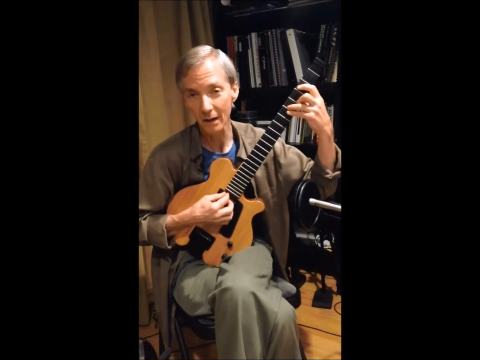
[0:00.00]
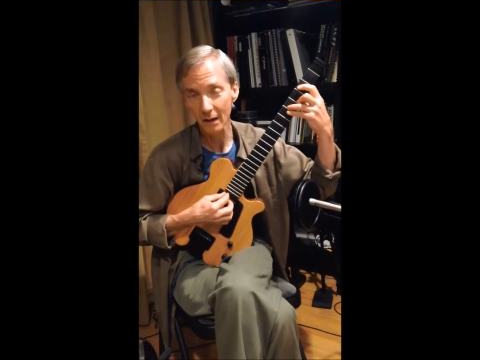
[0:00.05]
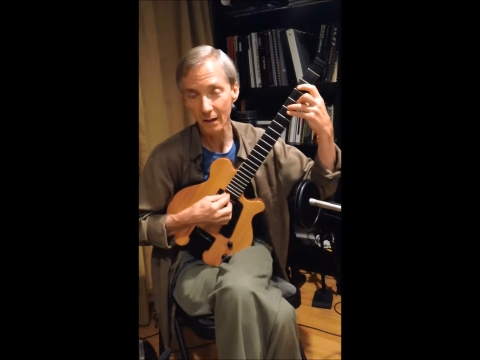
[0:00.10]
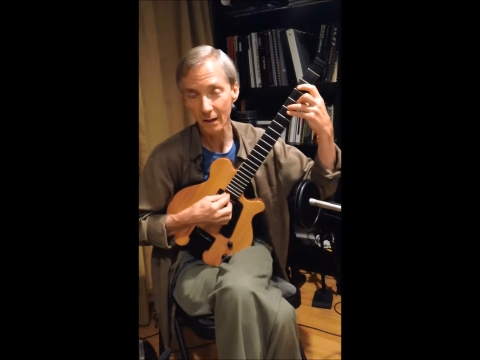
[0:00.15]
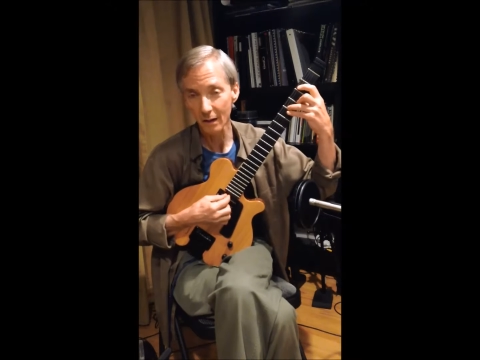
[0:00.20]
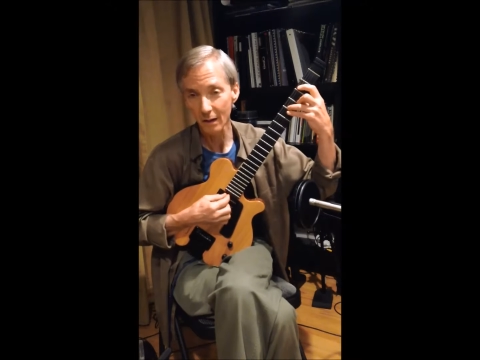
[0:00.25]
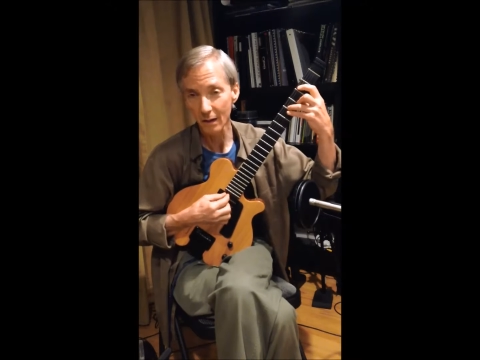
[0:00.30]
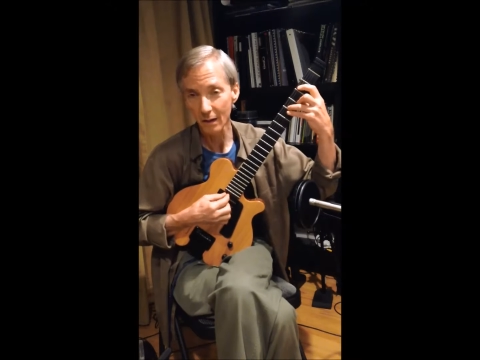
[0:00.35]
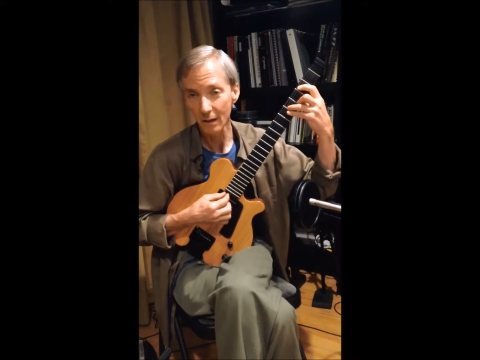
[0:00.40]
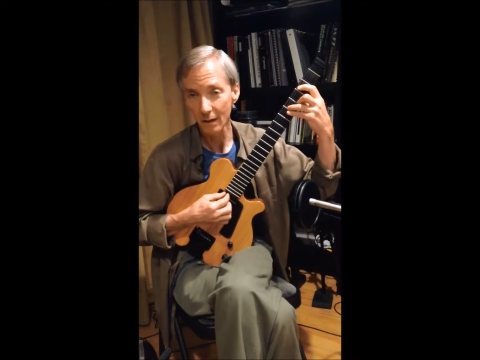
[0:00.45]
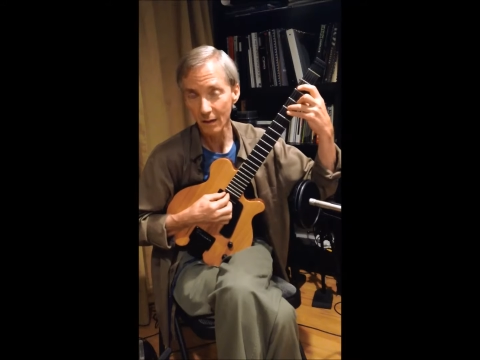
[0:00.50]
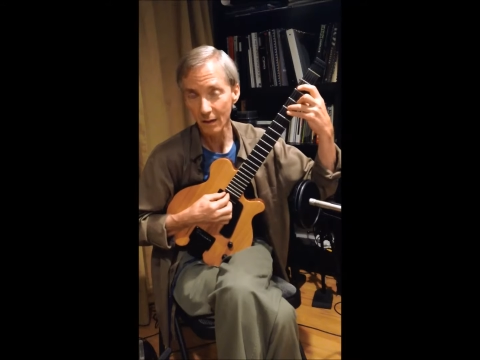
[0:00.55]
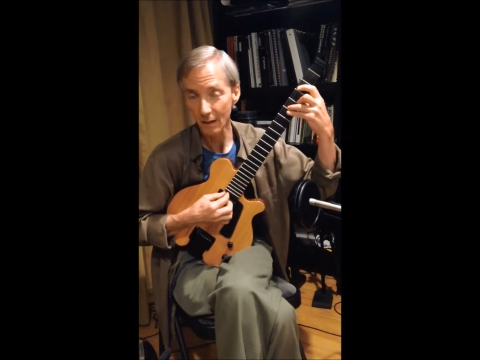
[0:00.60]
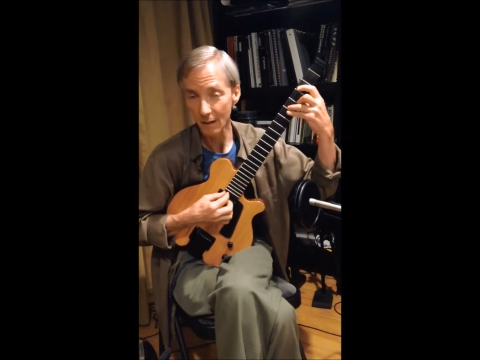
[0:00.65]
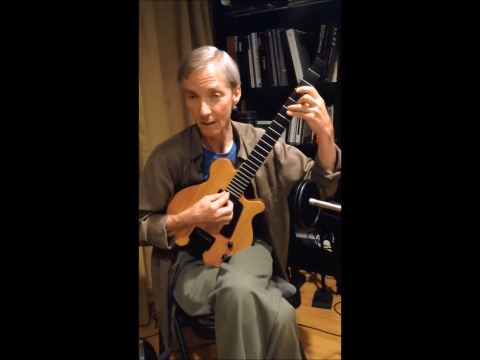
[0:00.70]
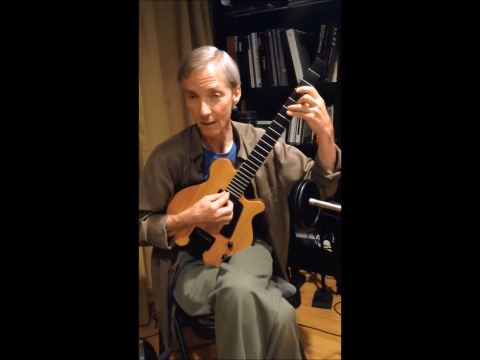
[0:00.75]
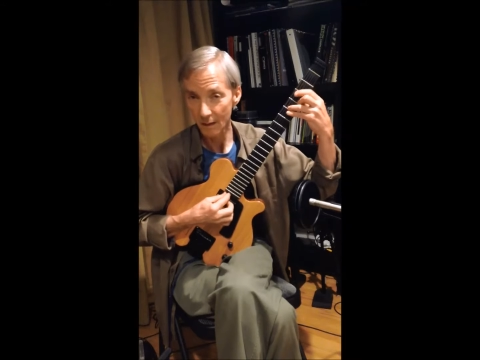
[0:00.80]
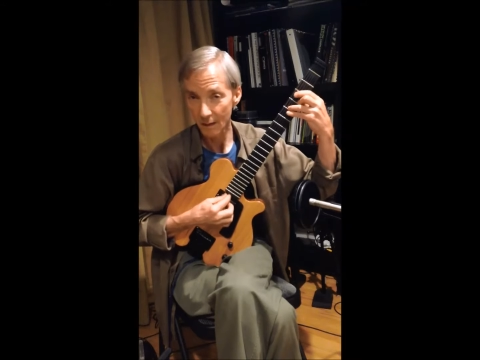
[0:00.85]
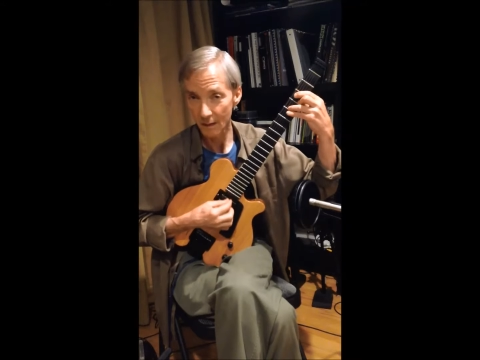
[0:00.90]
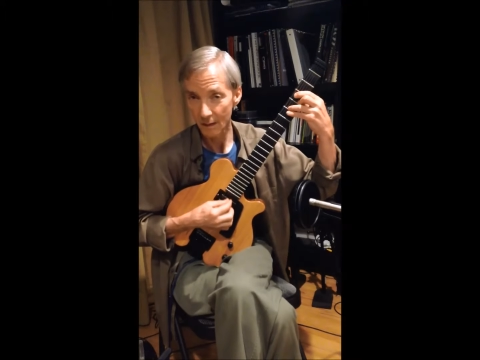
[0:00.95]

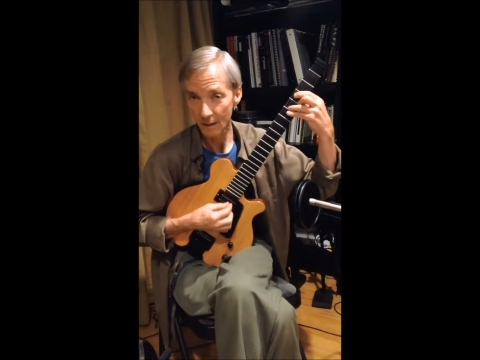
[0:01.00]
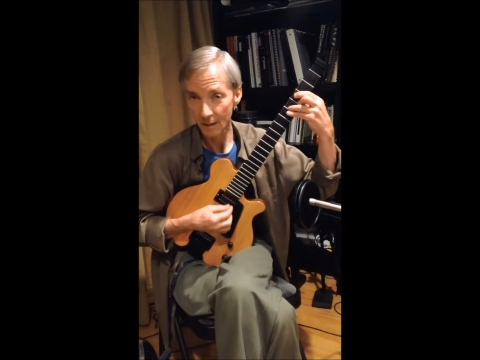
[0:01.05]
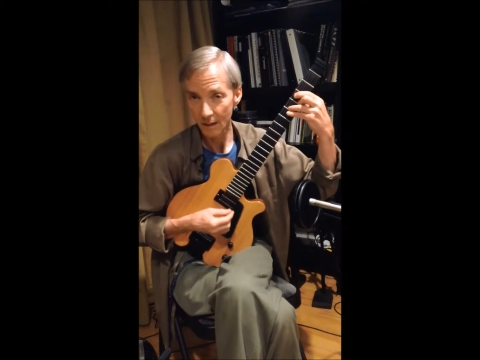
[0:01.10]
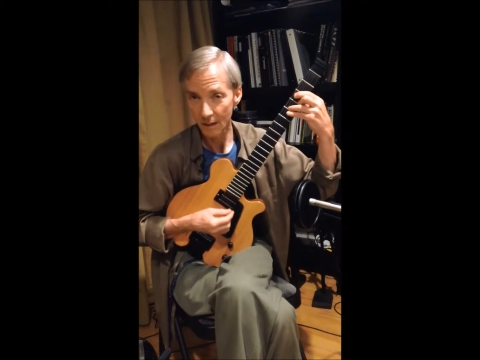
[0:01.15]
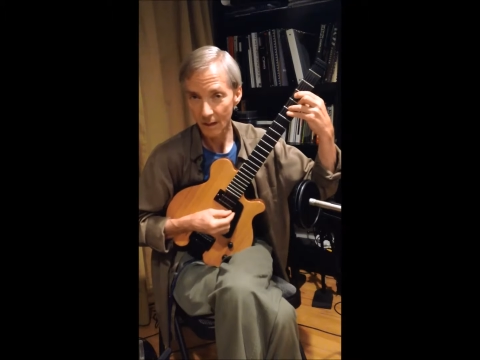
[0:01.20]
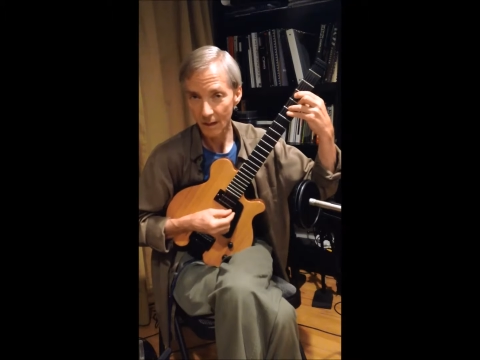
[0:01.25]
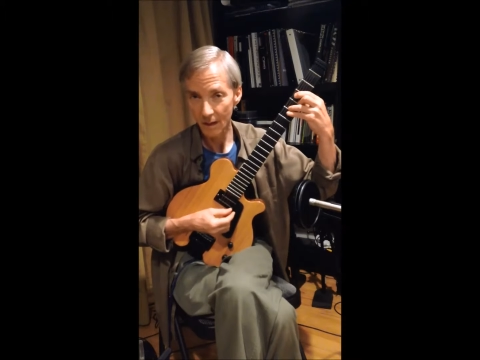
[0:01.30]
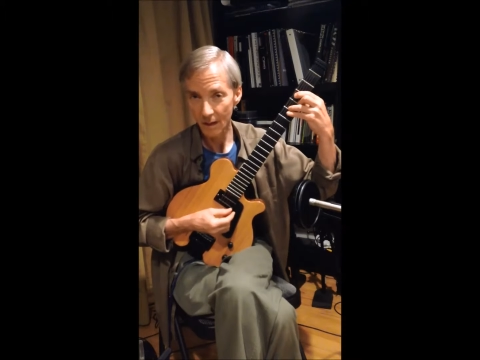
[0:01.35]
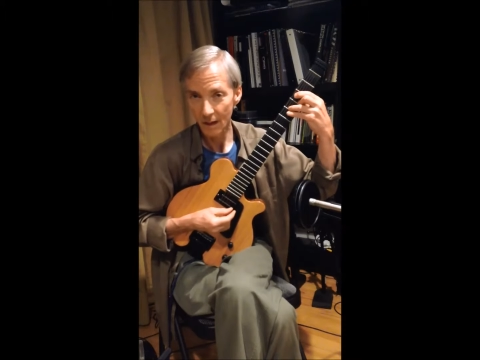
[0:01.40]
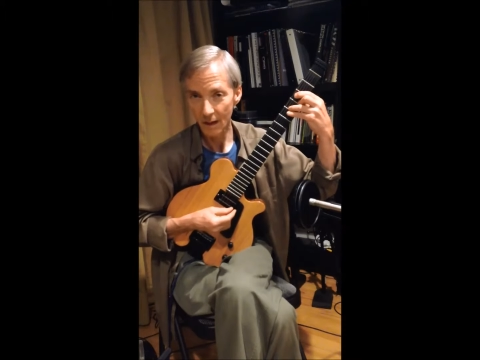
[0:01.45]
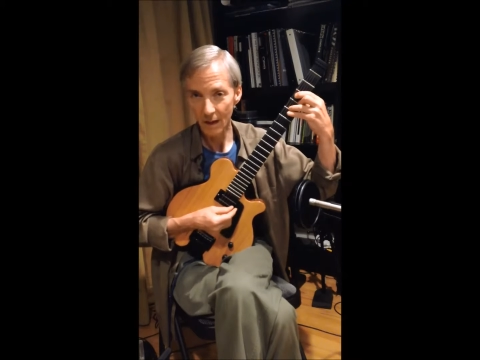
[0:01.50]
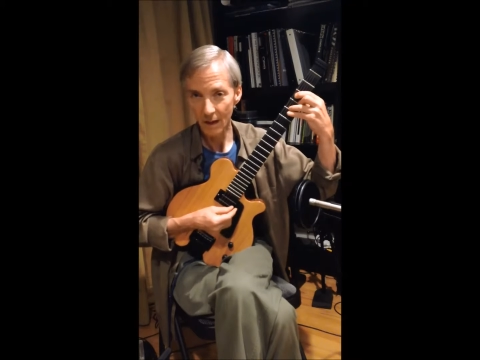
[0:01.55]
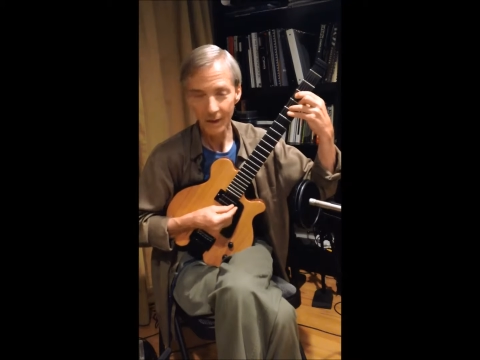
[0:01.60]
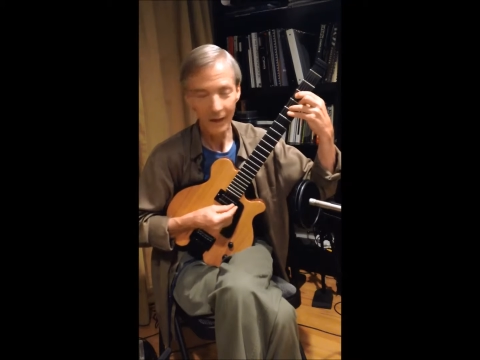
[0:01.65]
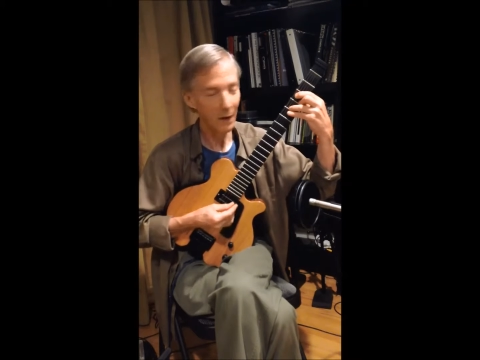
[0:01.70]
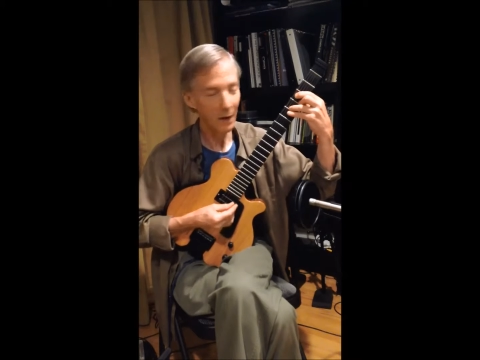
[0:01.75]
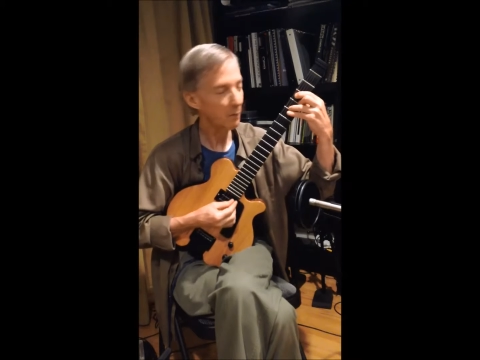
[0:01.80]
Then